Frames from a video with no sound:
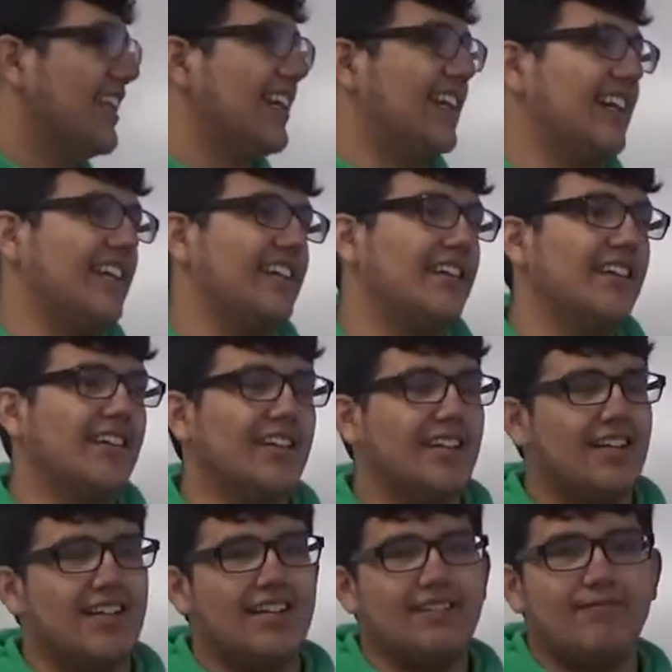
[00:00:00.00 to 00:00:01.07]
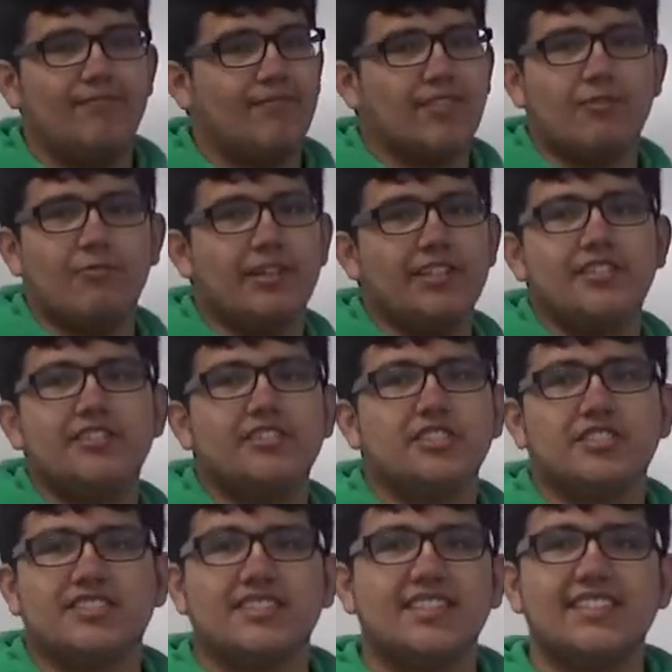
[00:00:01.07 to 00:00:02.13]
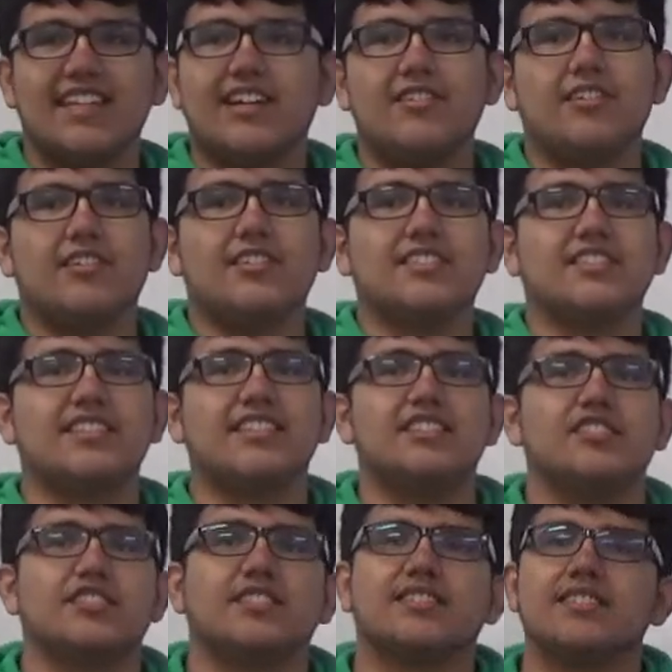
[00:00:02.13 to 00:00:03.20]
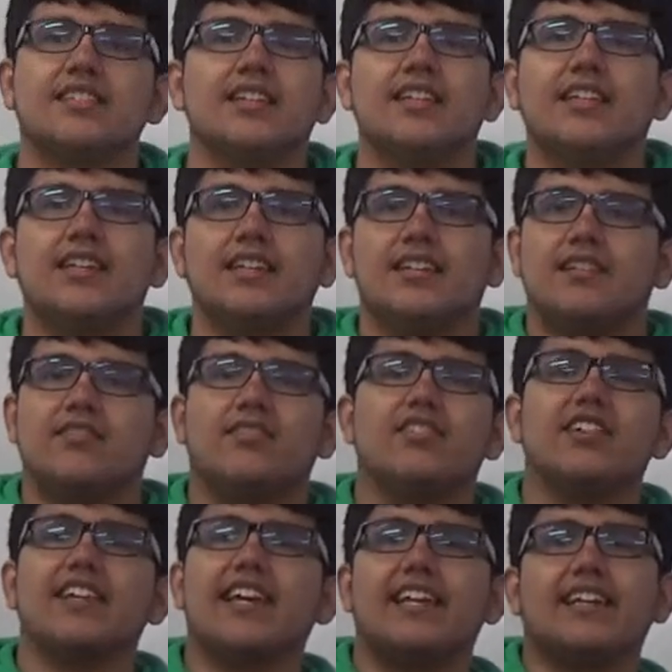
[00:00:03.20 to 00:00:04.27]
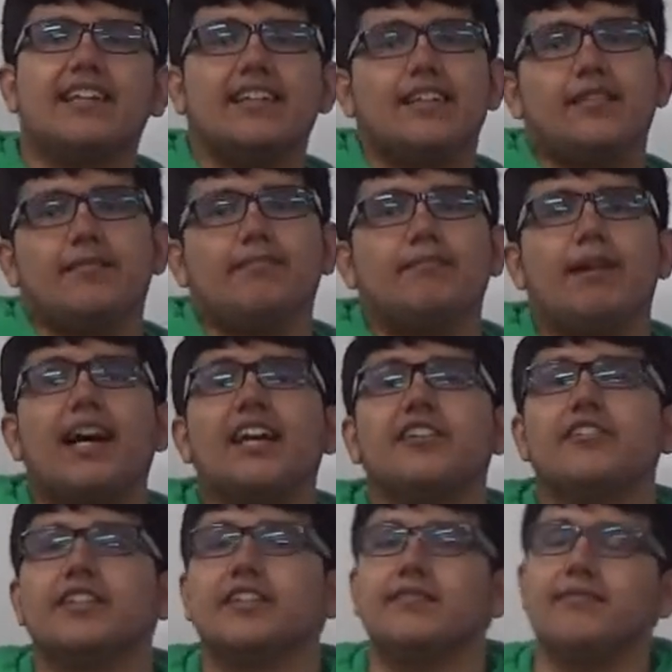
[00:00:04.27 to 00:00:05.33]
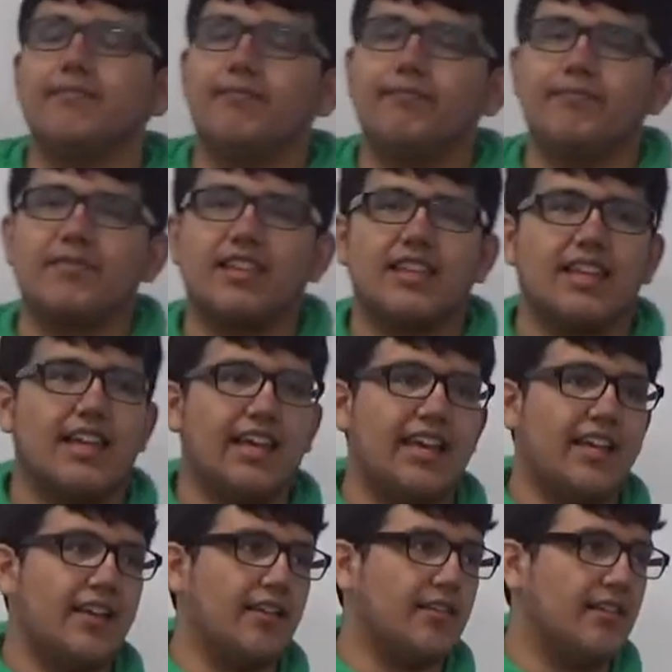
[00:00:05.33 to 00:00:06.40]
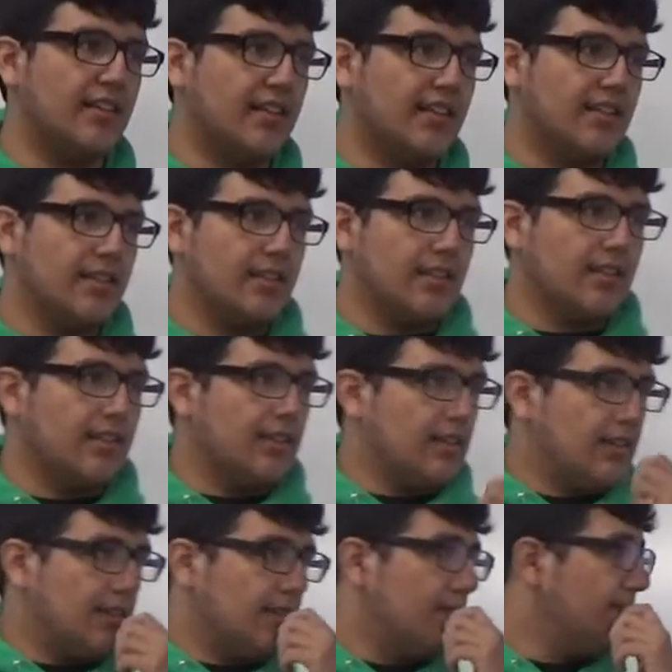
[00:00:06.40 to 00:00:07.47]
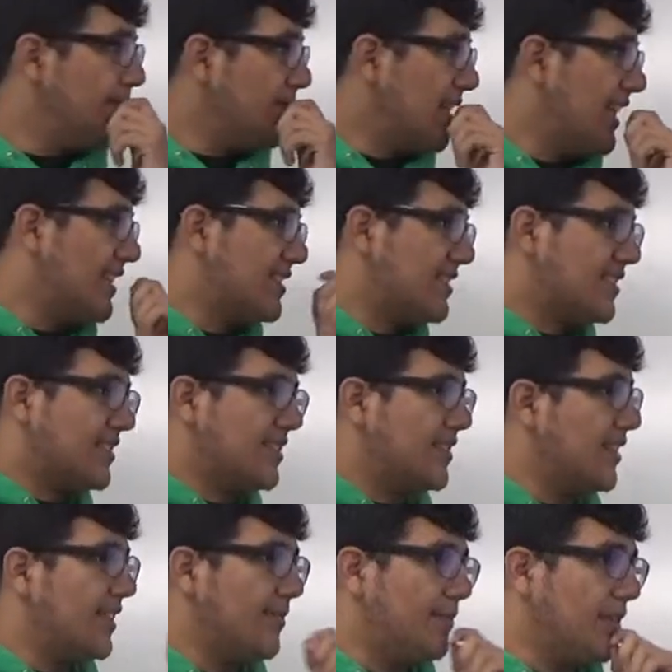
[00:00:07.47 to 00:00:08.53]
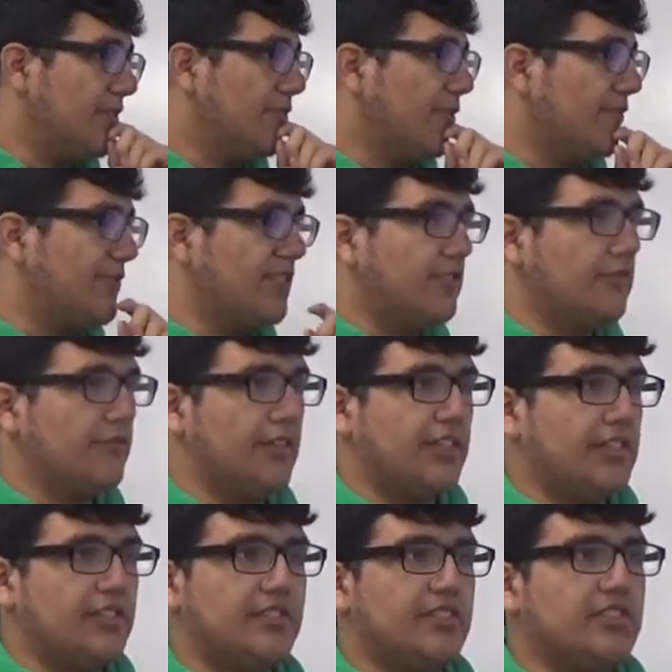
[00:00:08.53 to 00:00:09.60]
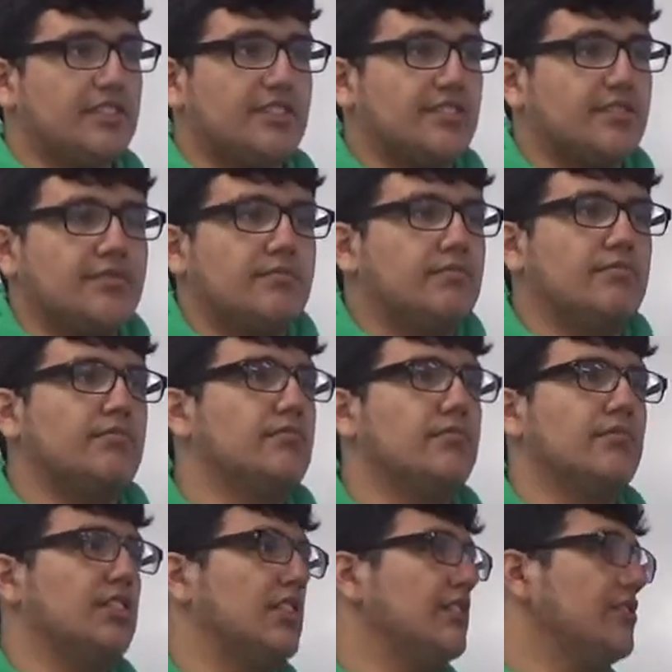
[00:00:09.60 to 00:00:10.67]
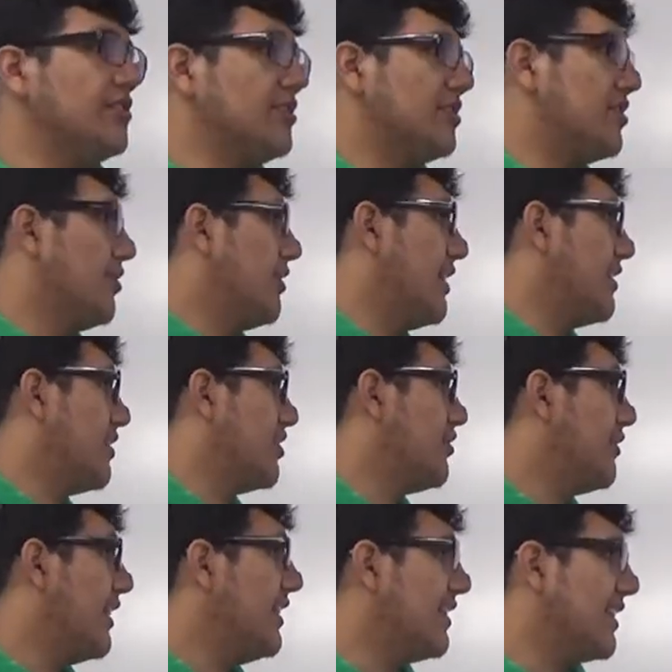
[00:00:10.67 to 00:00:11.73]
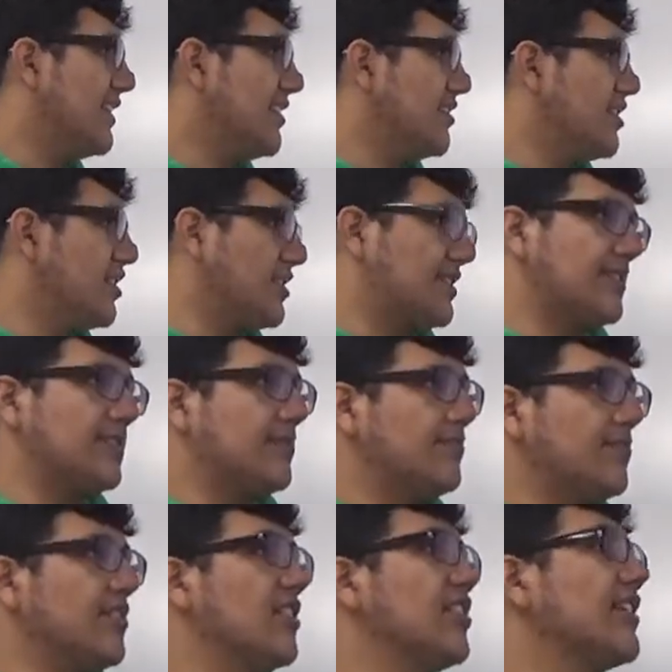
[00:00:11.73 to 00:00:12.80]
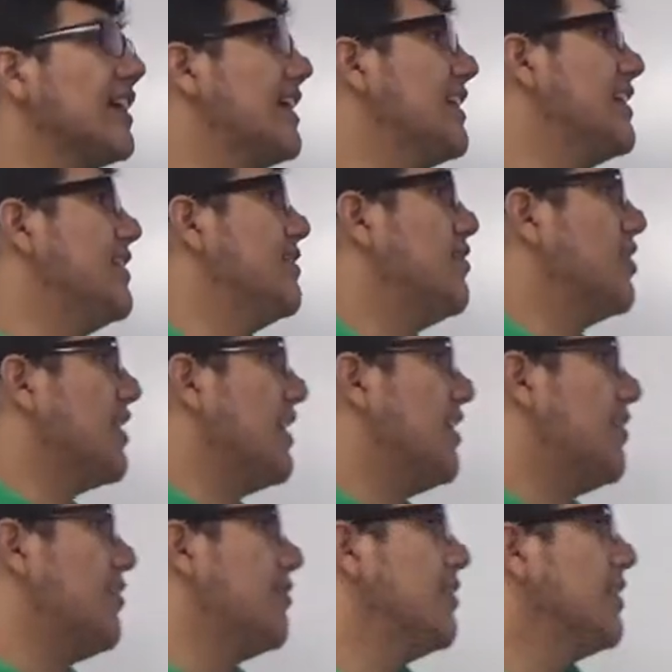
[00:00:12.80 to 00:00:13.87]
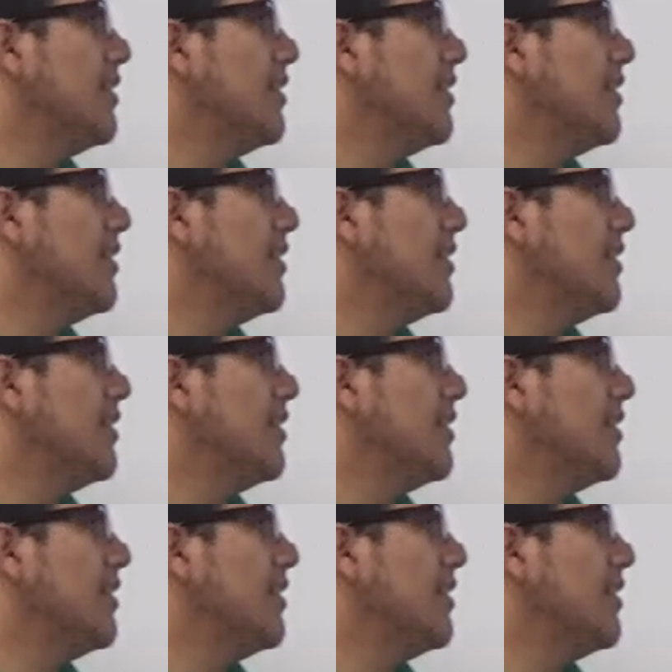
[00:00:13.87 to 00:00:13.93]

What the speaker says: at night, where you could just sit down honestly and just look at it and admire it. And it's a beautiful view where you just don't have to do anything. You just look at it and look how